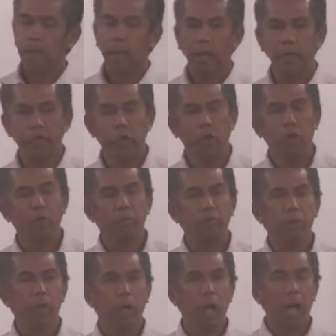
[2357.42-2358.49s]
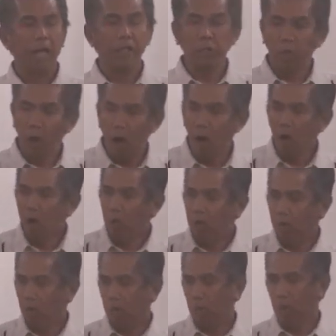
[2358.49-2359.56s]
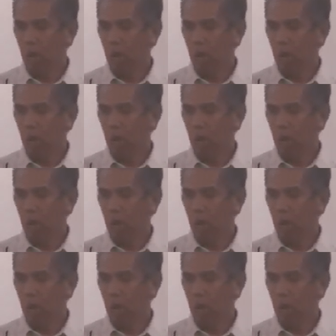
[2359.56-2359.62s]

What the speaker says: And so, I know